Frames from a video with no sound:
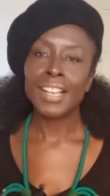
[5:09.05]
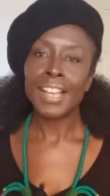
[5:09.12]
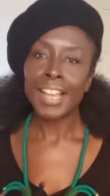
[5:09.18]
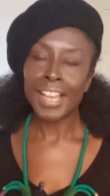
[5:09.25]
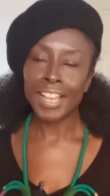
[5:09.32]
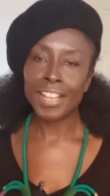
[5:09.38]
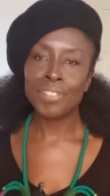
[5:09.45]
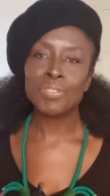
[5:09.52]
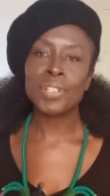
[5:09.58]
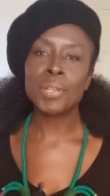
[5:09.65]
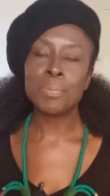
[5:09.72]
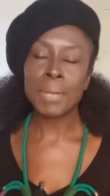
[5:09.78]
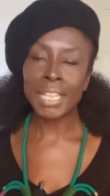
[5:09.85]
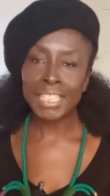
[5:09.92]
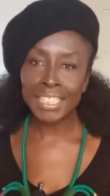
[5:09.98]
have a
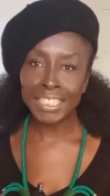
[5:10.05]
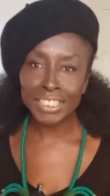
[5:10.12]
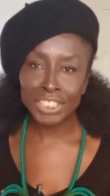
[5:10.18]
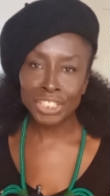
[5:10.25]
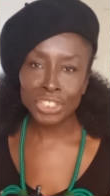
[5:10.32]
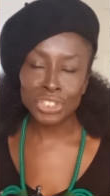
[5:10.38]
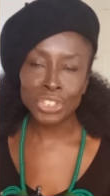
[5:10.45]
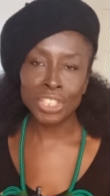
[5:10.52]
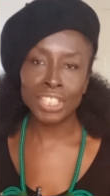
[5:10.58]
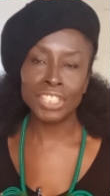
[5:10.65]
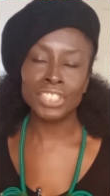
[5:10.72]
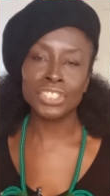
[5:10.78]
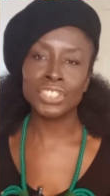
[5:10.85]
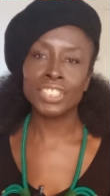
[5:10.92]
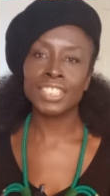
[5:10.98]
magnetic
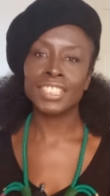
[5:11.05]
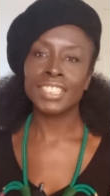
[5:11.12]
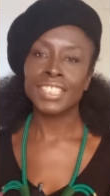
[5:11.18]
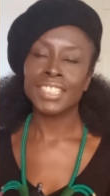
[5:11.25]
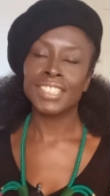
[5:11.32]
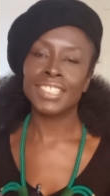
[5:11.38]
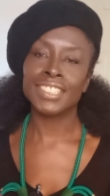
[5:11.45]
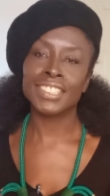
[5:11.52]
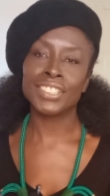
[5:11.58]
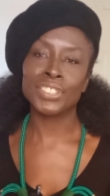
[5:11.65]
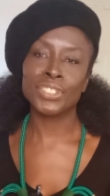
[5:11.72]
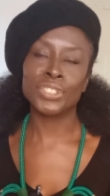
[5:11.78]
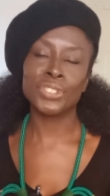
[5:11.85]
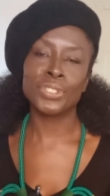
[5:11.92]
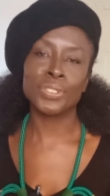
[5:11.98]
charge into
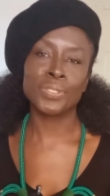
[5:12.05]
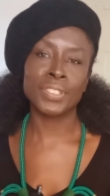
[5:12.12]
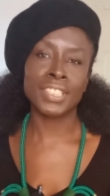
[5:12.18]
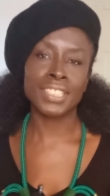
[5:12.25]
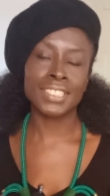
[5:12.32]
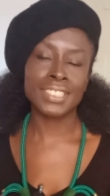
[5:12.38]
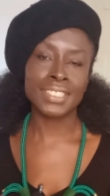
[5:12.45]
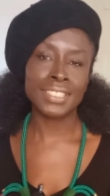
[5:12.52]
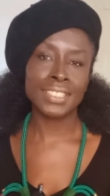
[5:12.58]
the universe.